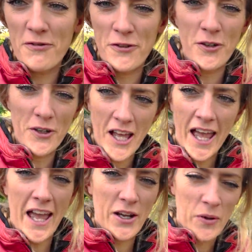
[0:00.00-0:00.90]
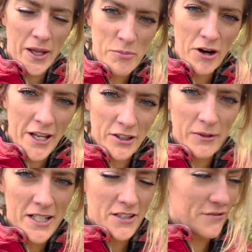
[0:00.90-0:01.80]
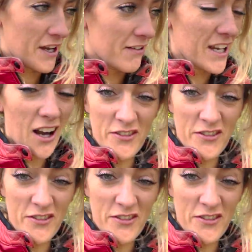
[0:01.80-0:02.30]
For a quick break on the way to the ferry.